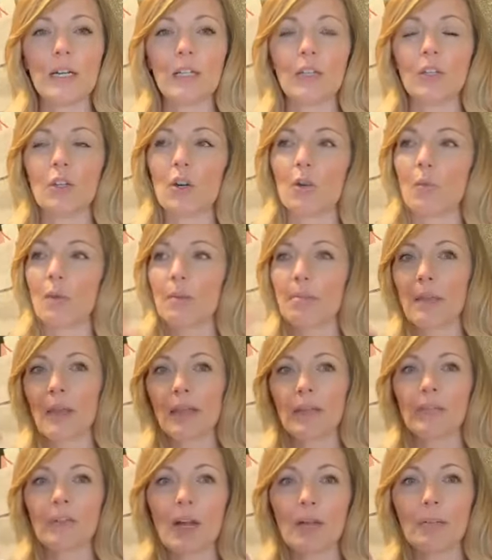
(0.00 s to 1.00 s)
you know, we may
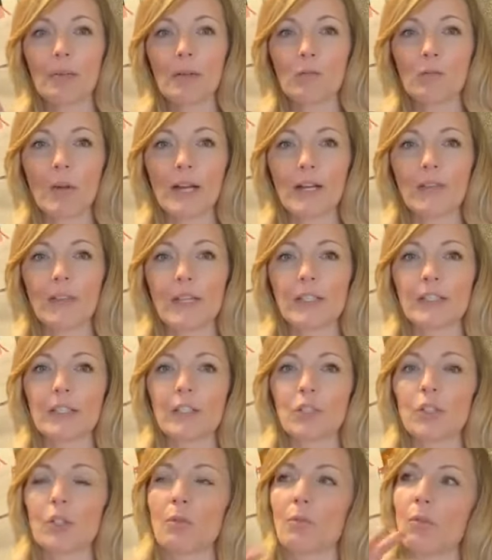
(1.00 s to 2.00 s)
have not been right in that
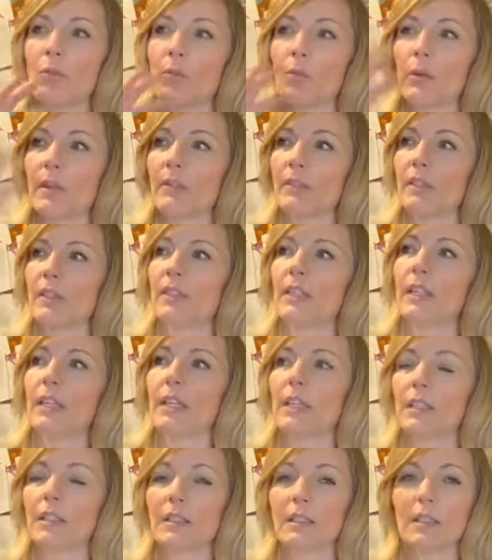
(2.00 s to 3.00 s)
situation, but we've
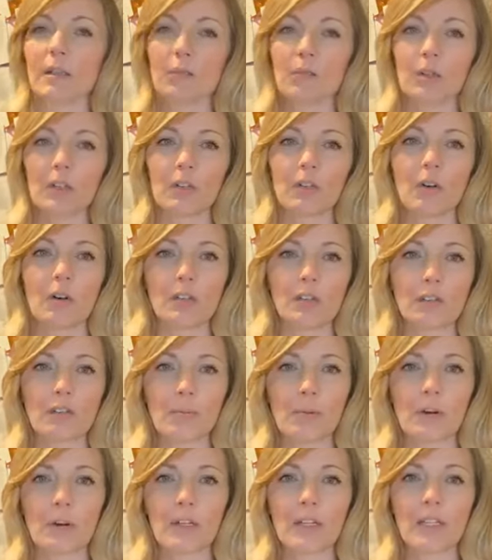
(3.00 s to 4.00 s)
seen someone across the
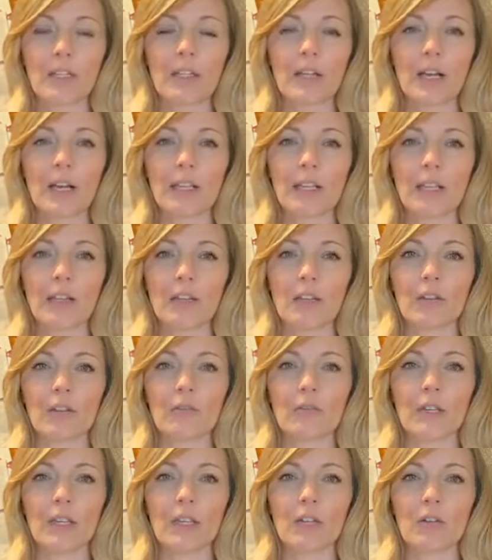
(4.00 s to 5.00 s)
parking lot get in their
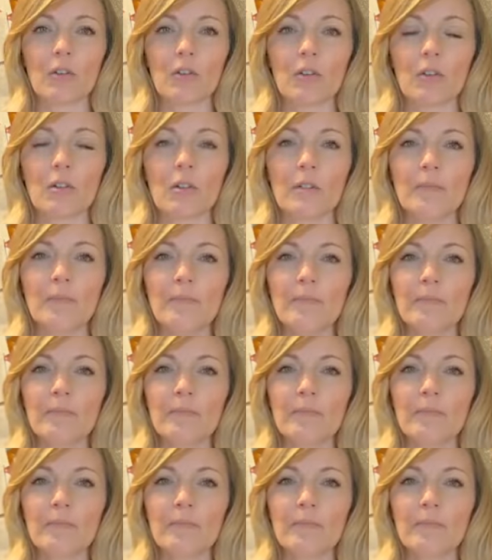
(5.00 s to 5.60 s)
vehicle,